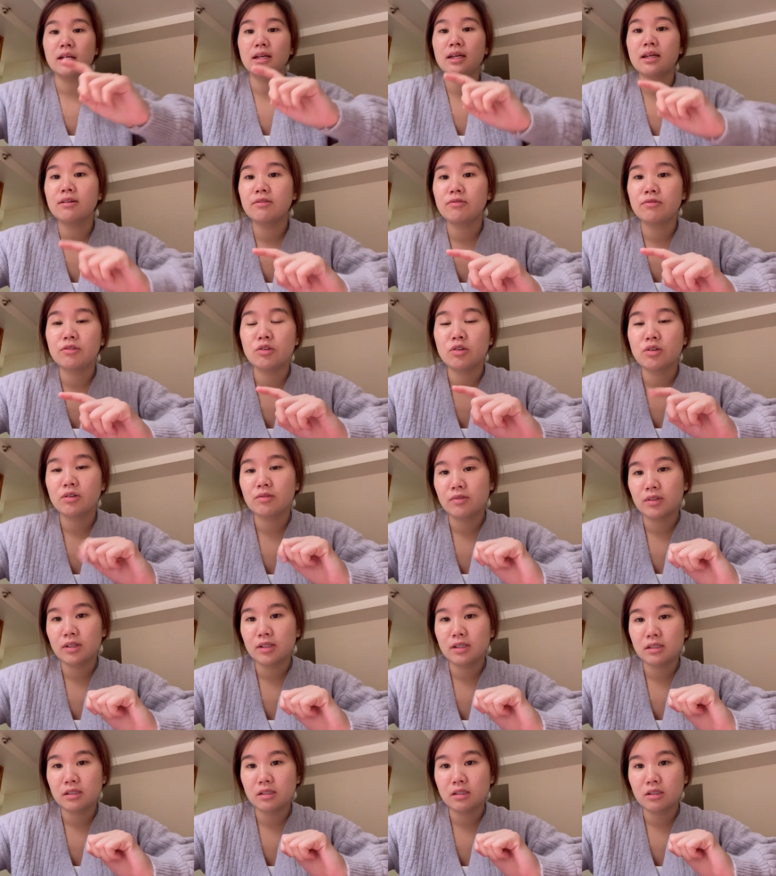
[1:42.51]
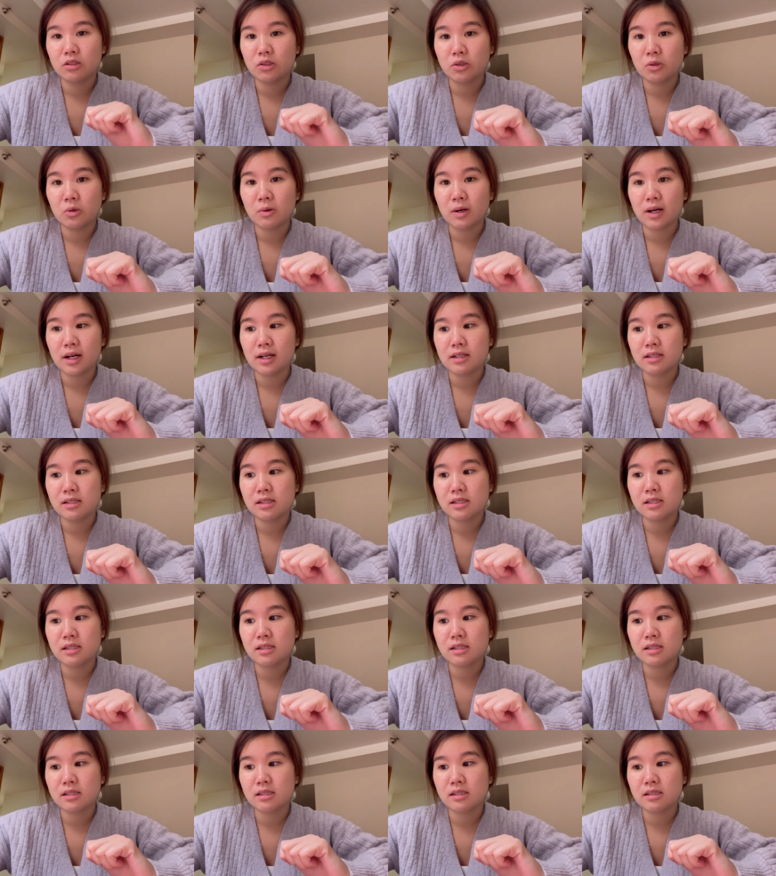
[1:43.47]
If you convert it to
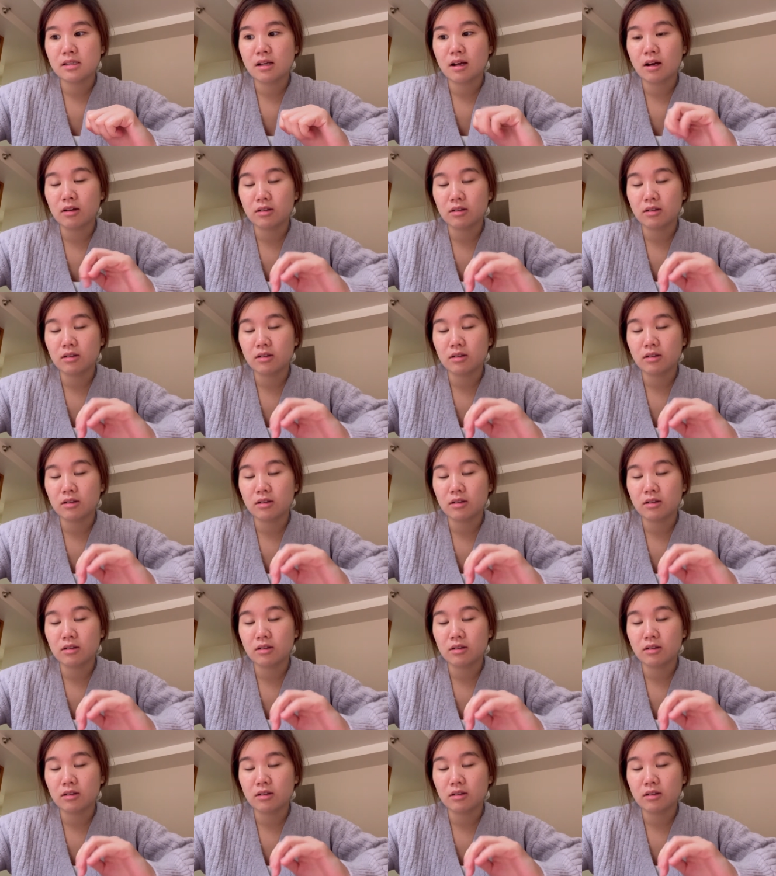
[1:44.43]
US